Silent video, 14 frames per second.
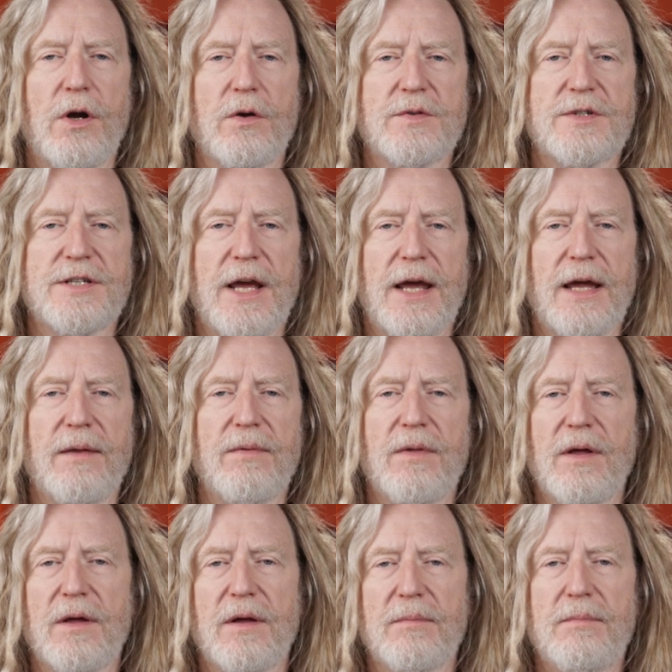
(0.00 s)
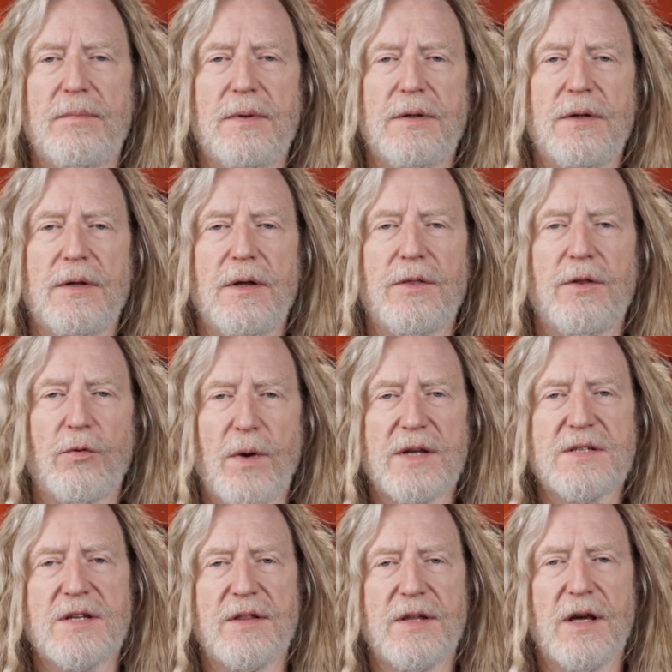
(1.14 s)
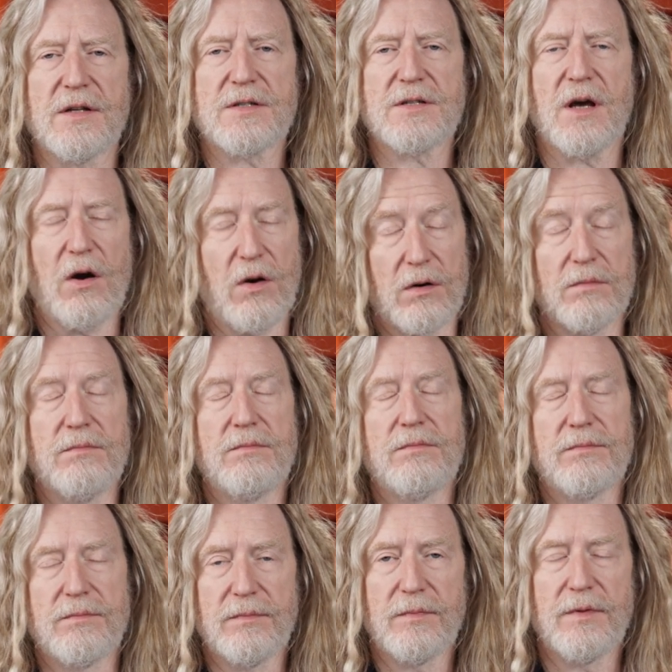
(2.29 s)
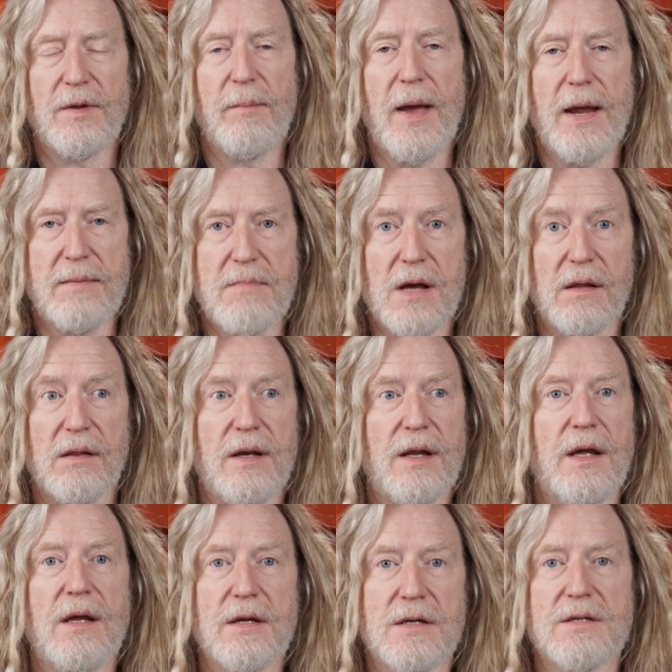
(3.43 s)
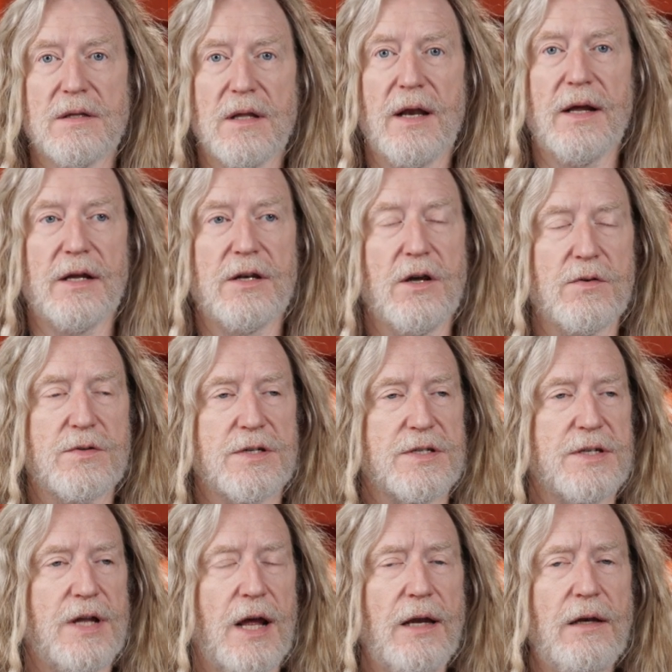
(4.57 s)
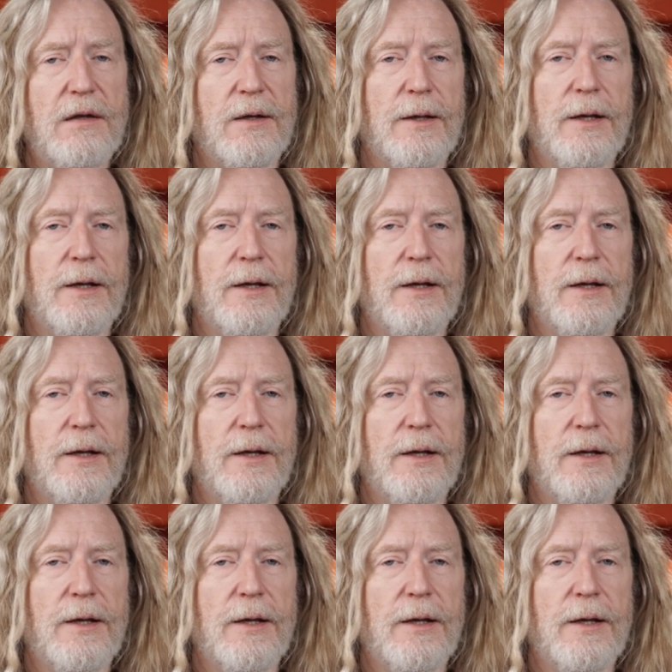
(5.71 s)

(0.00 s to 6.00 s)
notes and the rest of the main melody is letting a note sustain.